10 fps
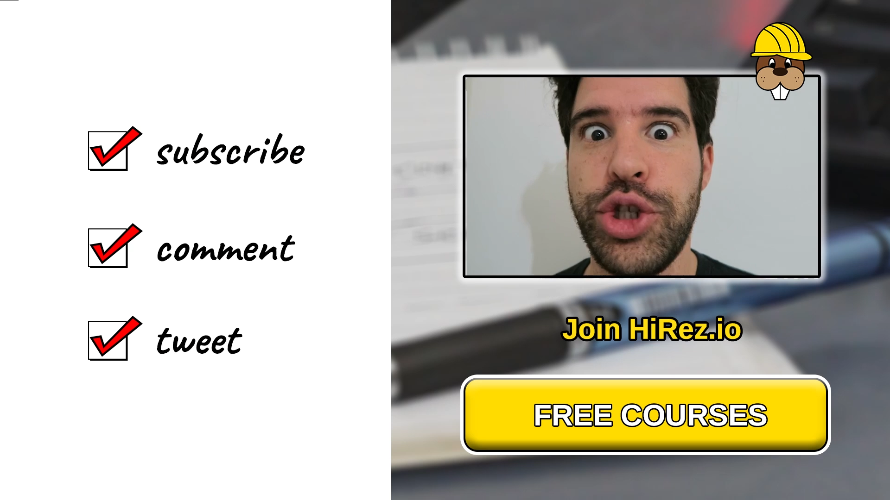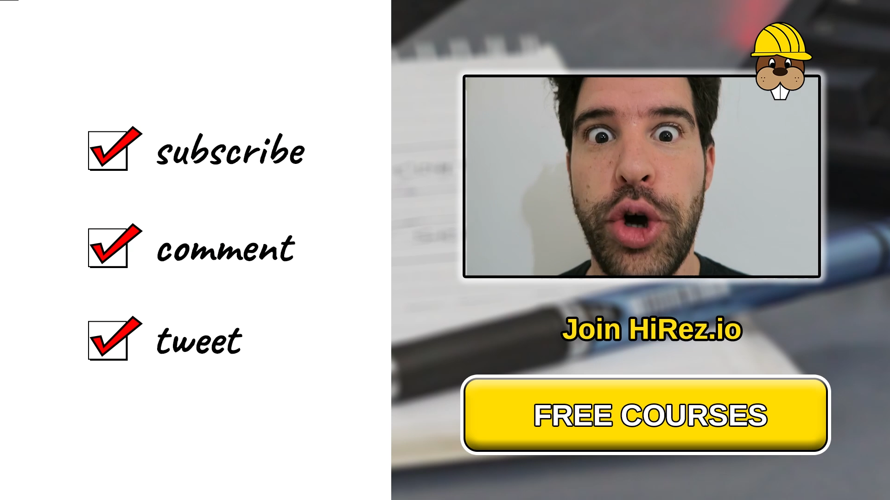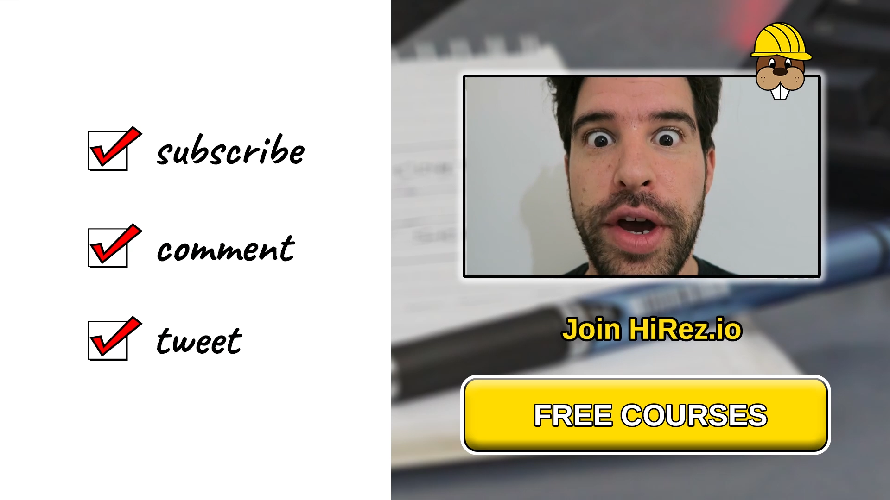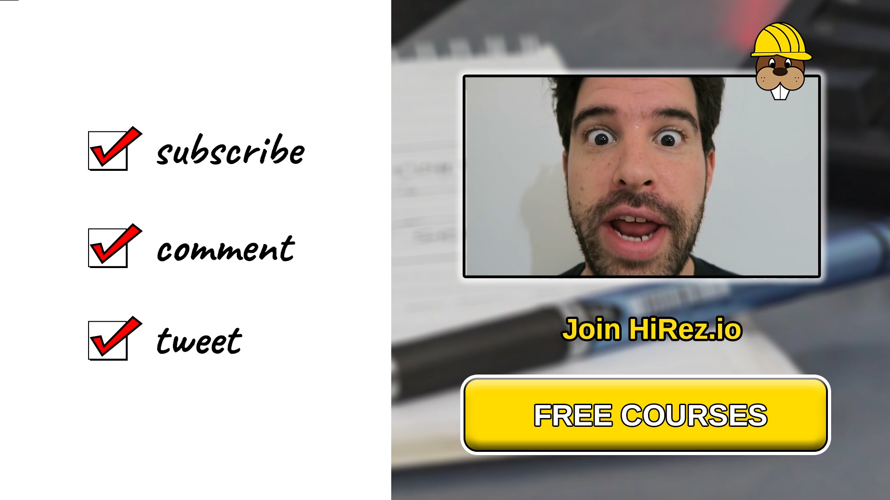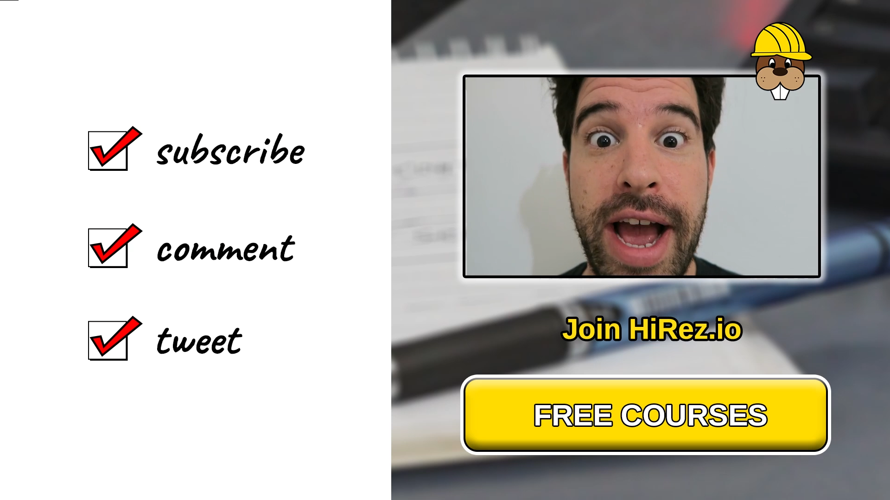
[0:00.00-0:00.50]

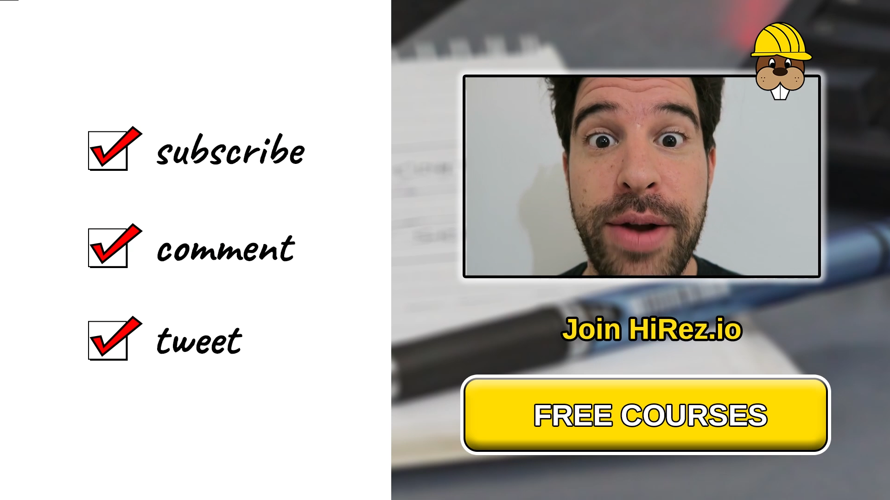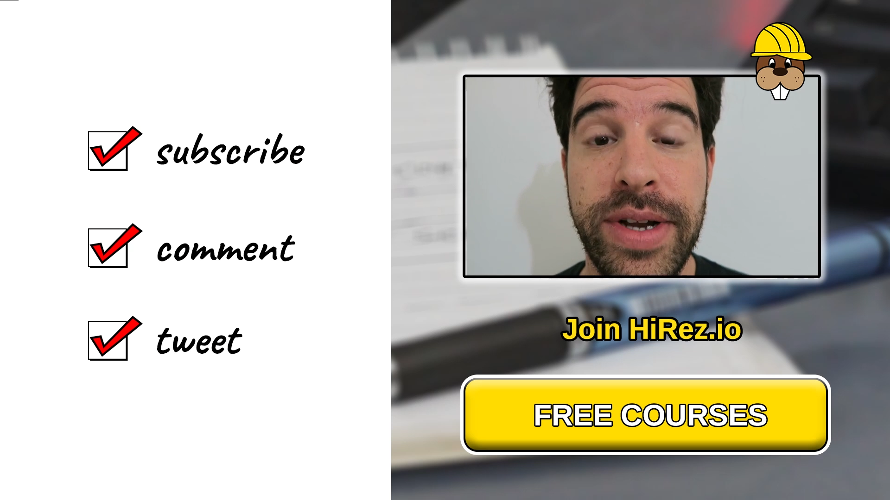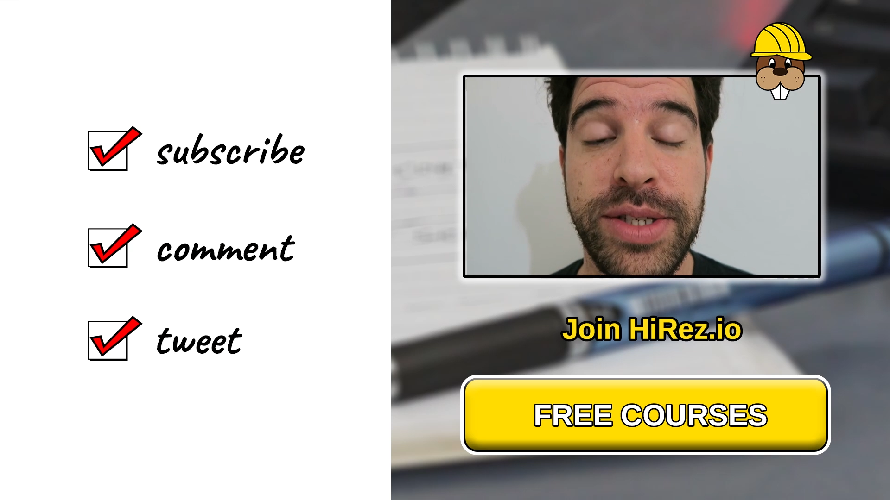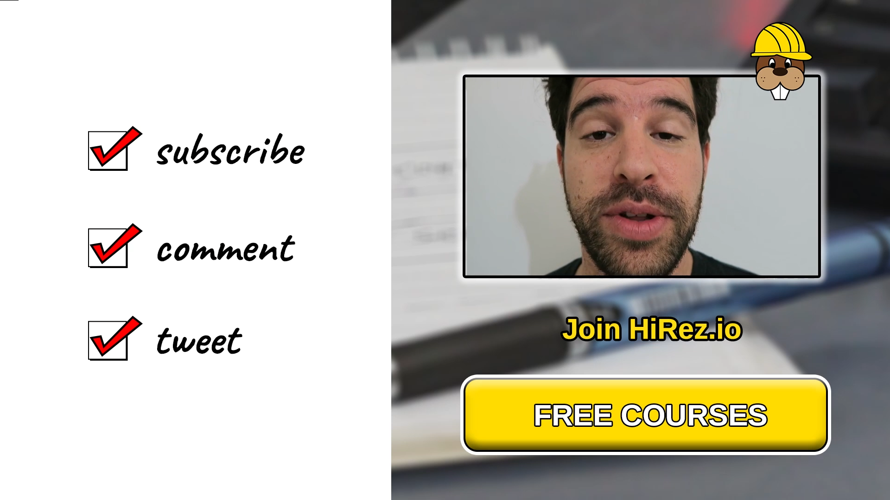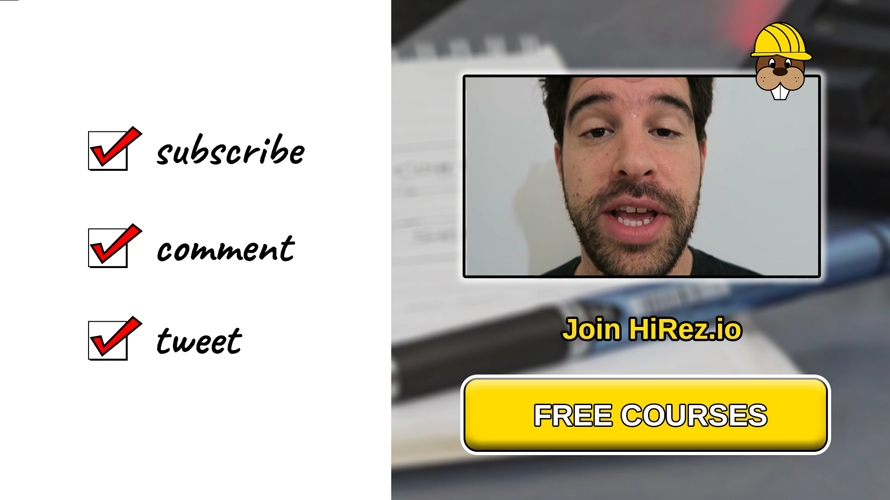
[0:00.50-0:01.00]
join
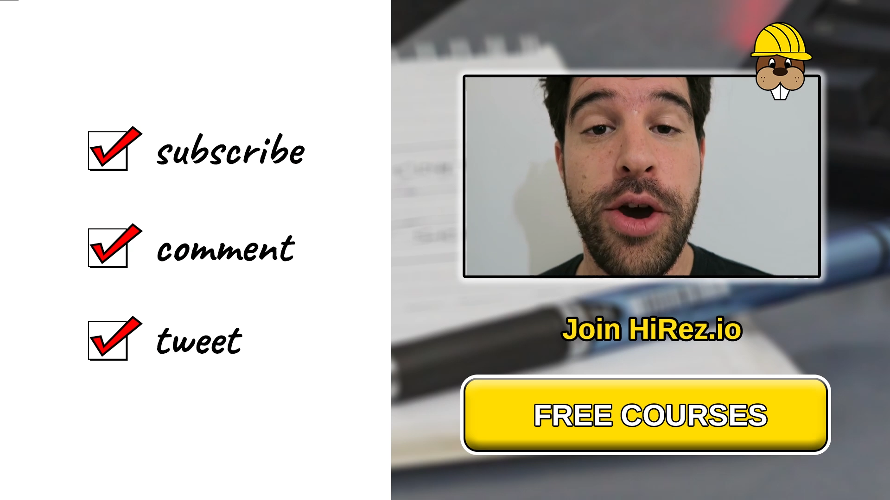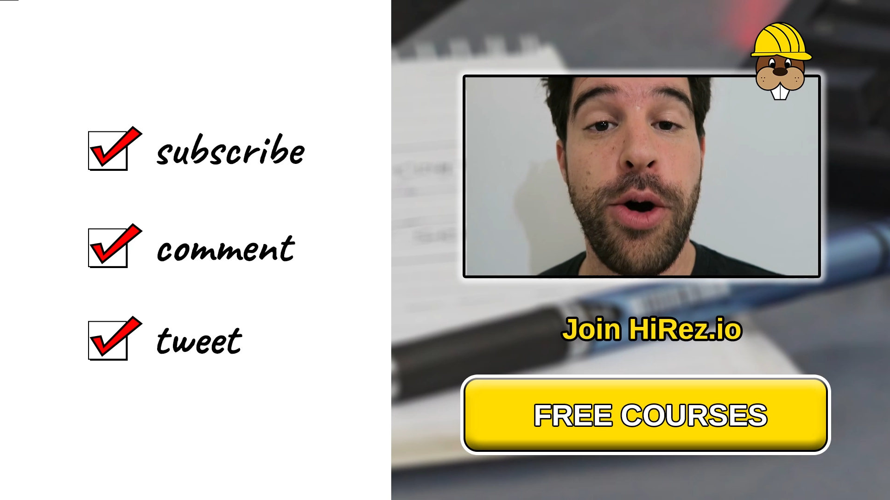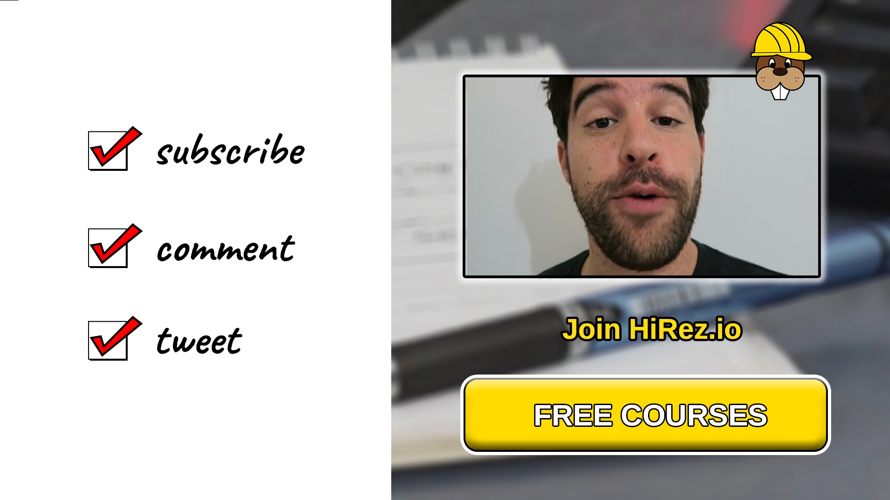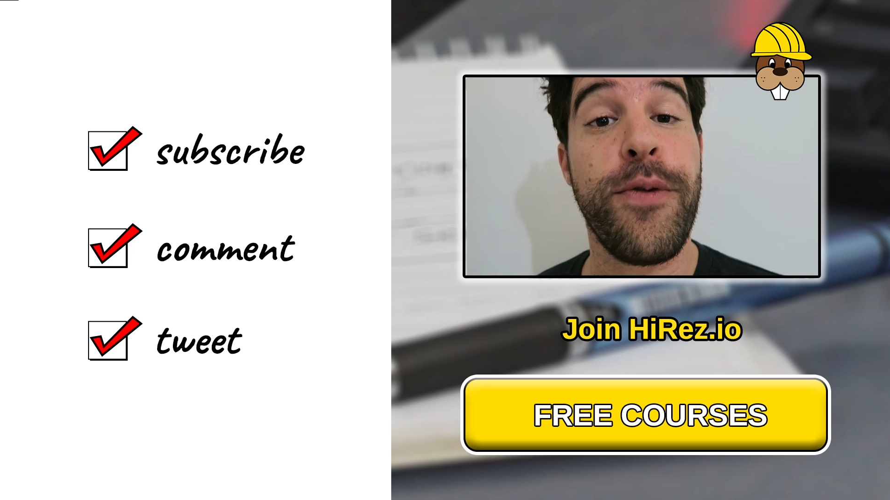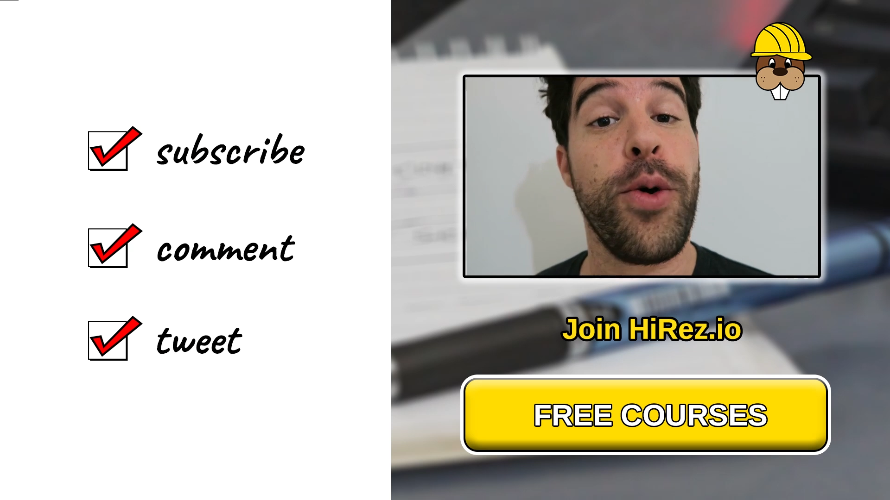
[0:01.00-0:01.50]

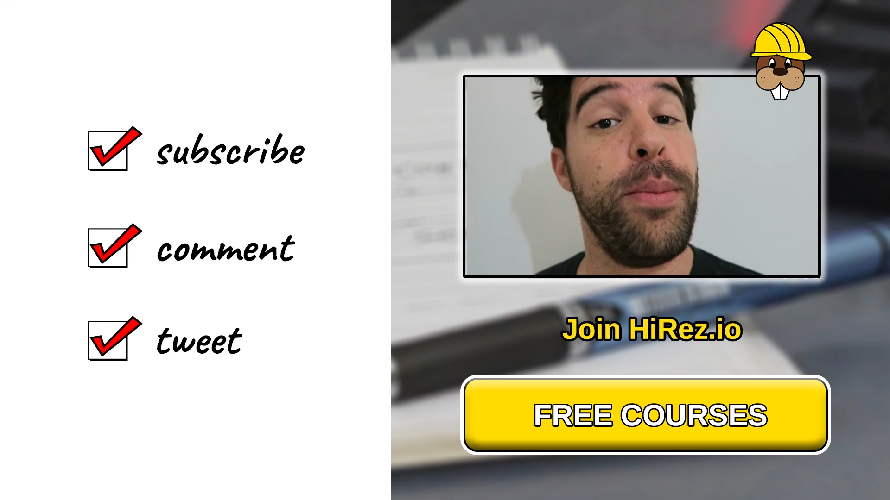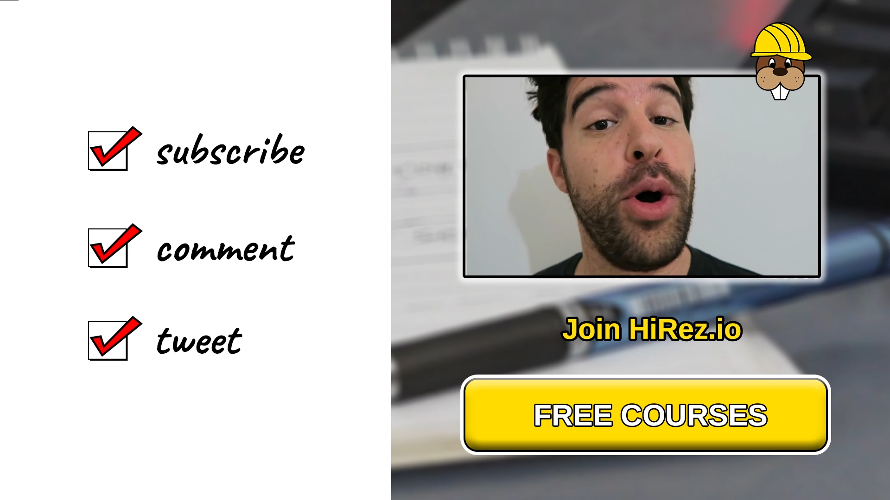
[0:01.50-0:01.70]
HiRez.io for